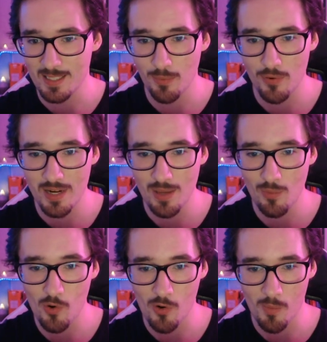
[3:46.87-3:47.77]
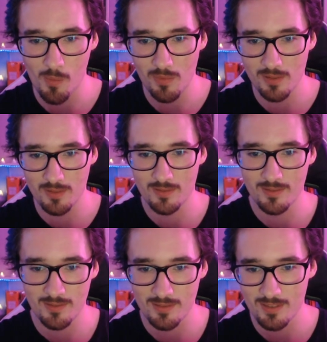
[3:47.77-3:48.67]
pretty warm.
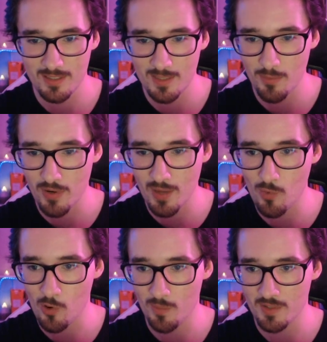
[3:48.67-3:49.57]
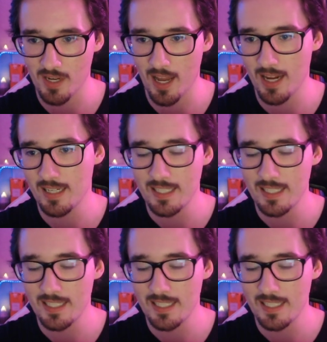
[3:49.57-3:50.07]
It's pretty warm tonight.